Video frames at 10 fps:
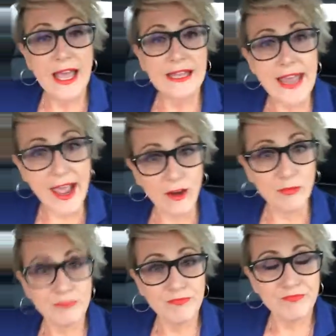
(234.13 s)
Now,
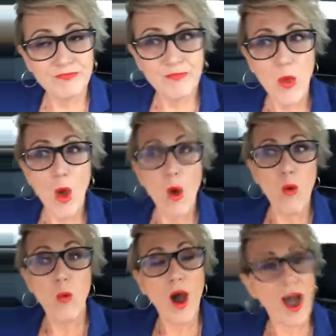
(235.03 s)

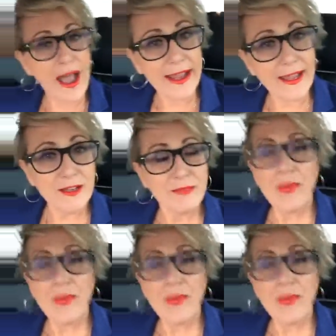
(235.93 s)
why